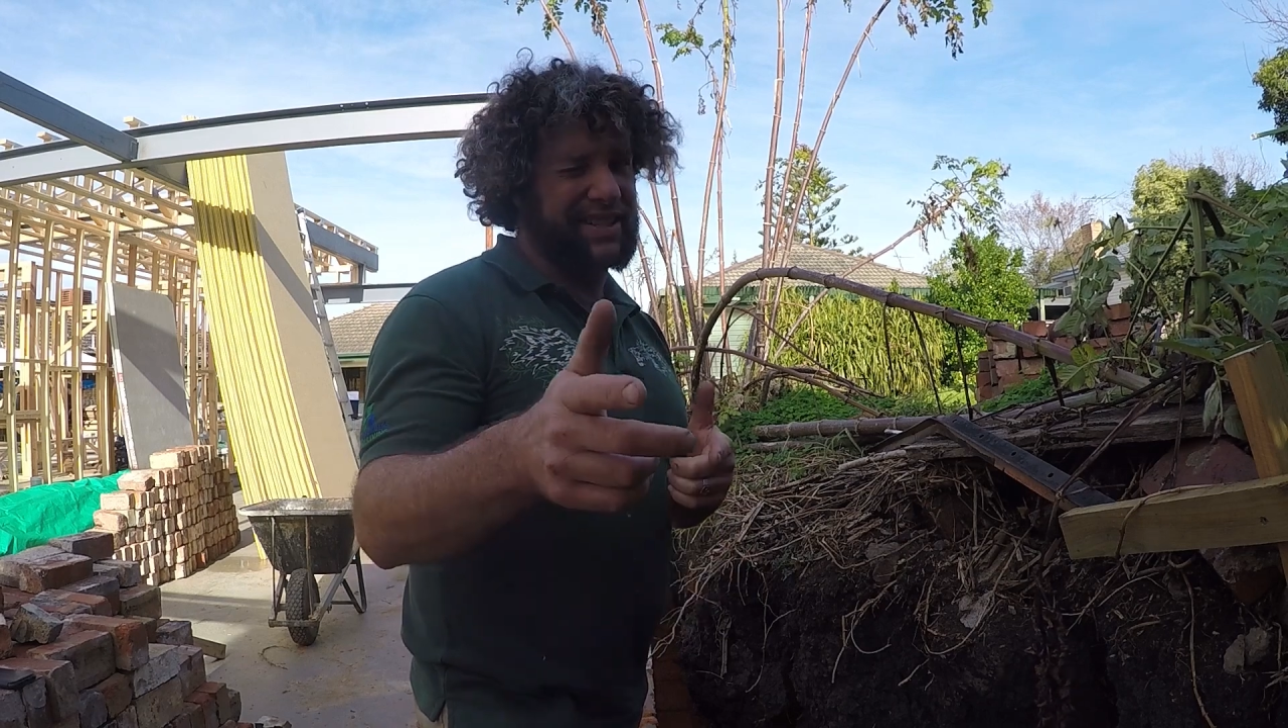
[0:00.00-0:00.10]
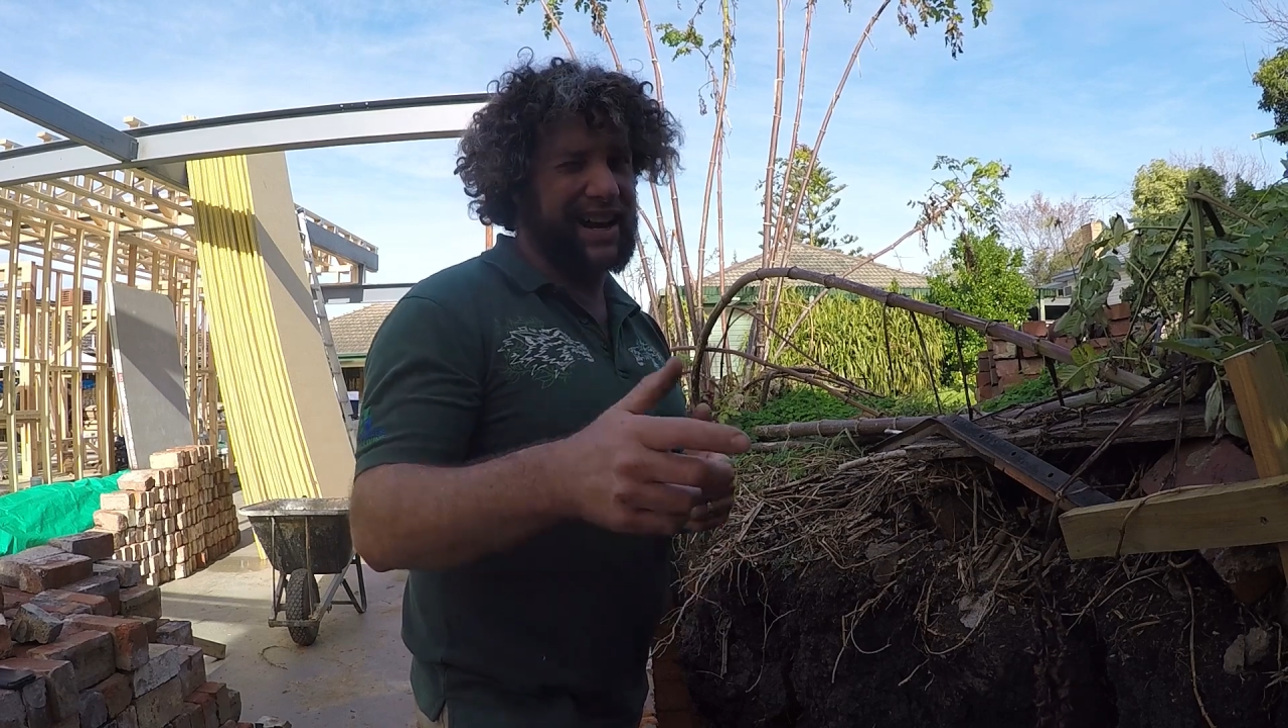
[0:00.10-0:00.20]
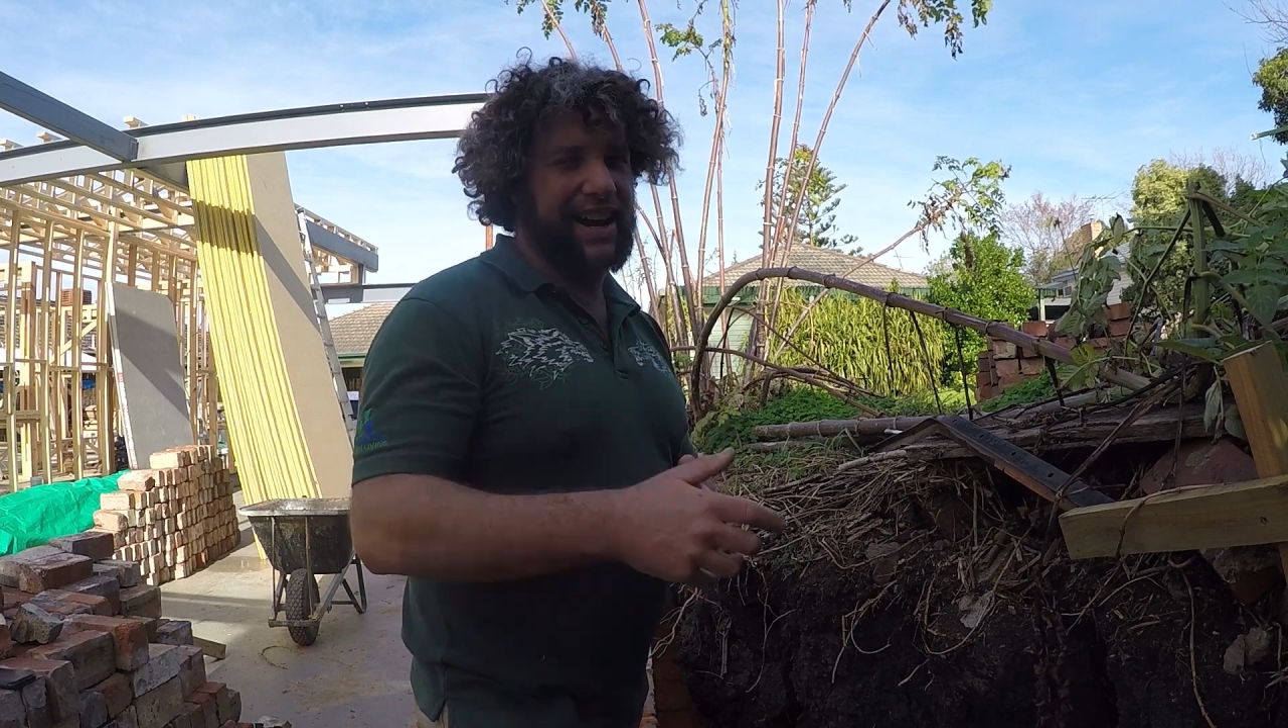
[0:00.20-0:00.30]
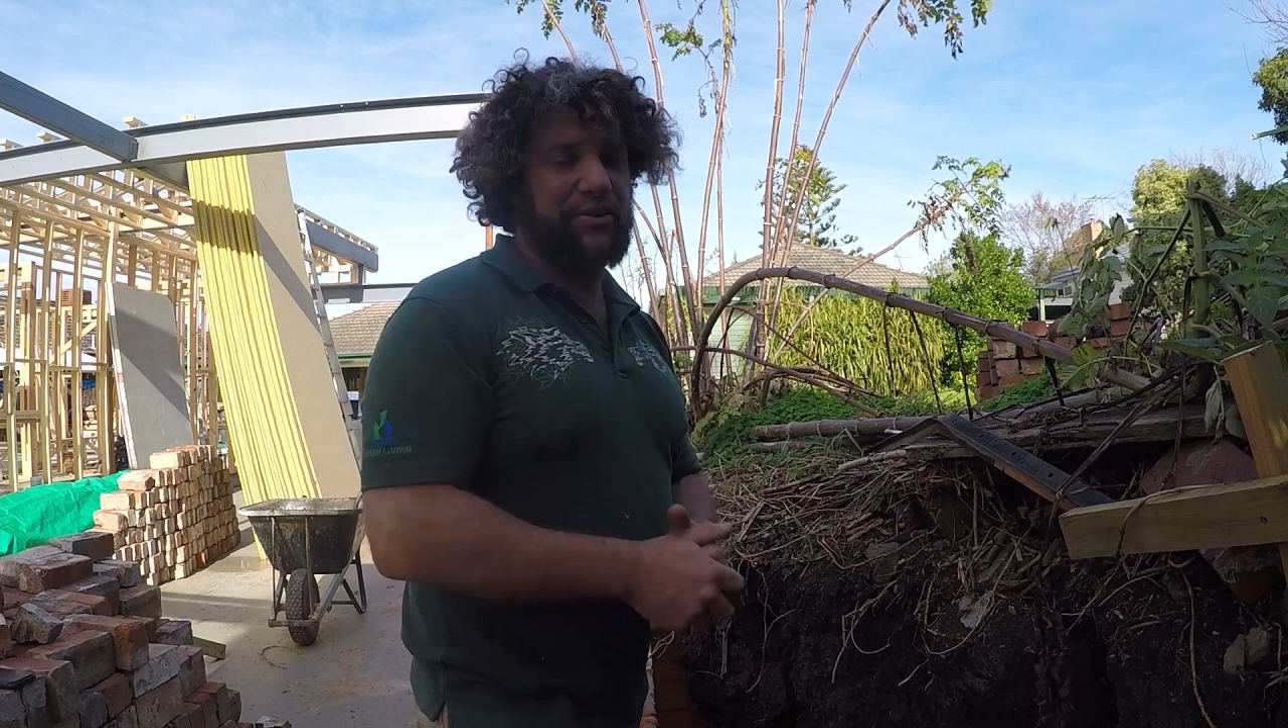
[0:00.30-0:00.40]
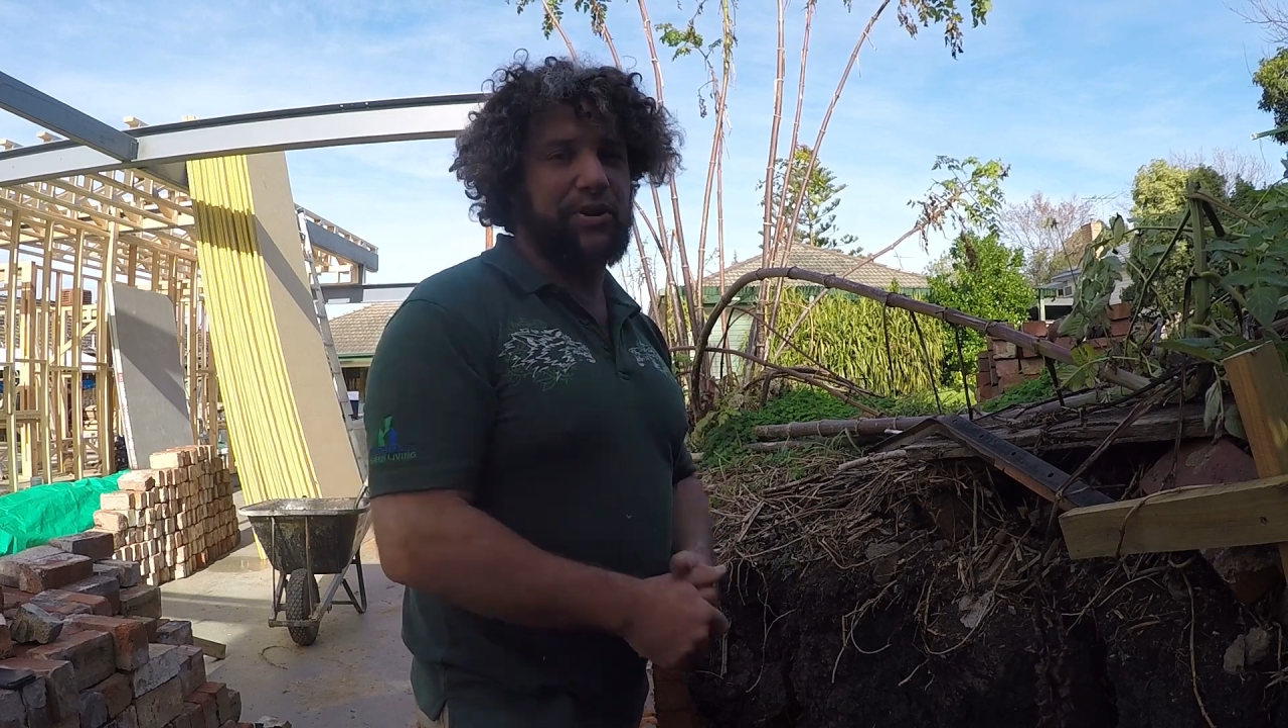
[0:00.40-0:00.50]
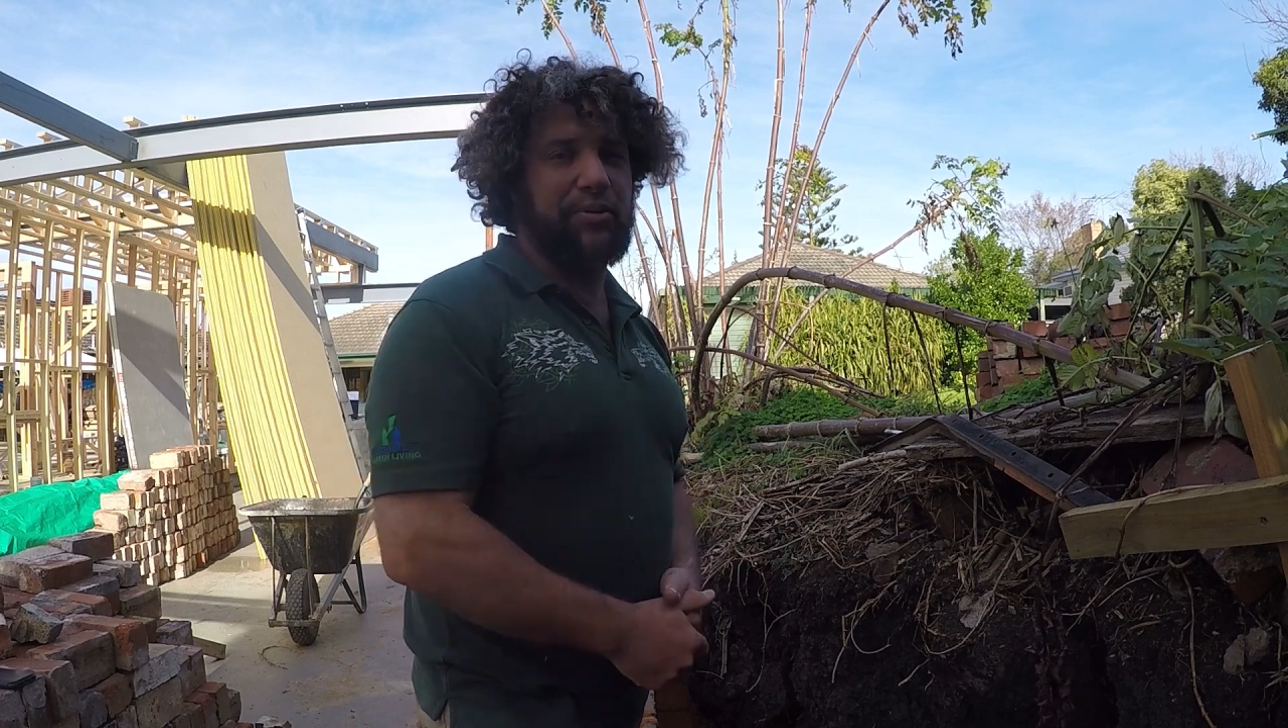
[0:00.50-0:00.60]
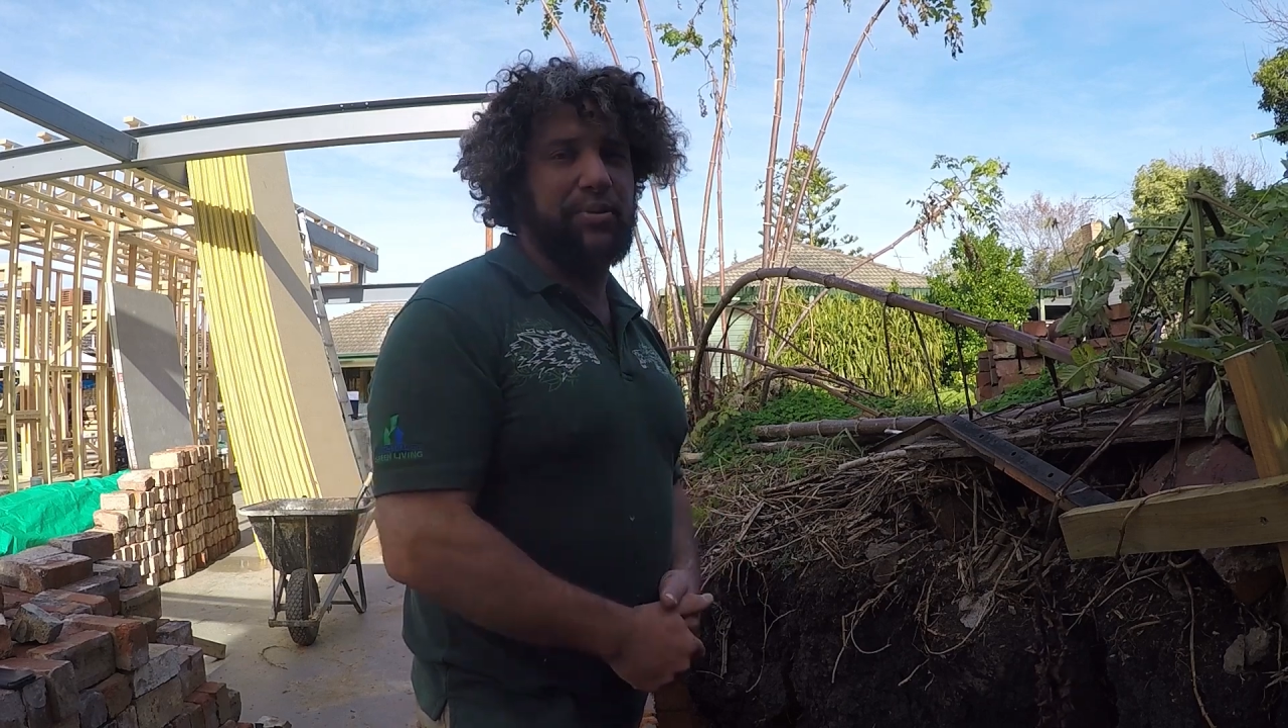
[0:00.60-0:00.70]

stay unreal,